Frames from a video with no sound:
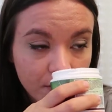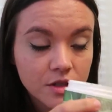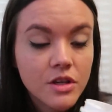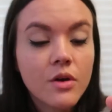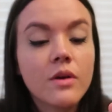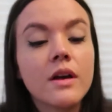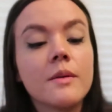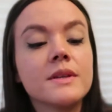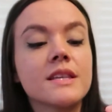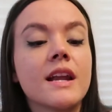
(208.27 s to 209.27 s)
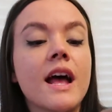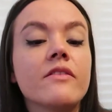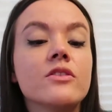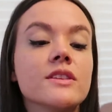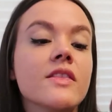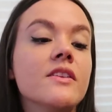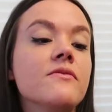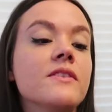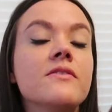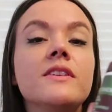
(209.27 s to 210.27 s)
So I'm excited to have those. And then
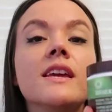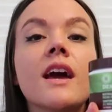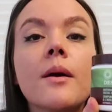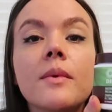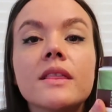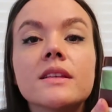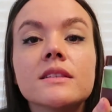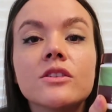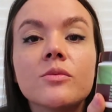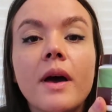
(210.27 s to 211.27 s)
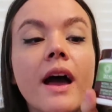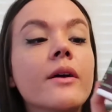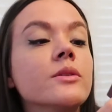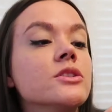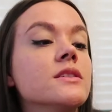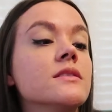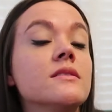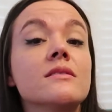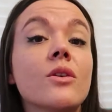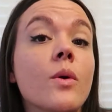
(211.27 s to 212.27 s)
50 come in this little pack, which
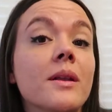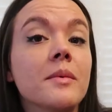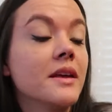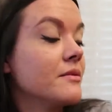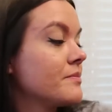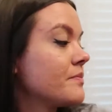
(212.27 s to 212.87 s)
is quite a bit.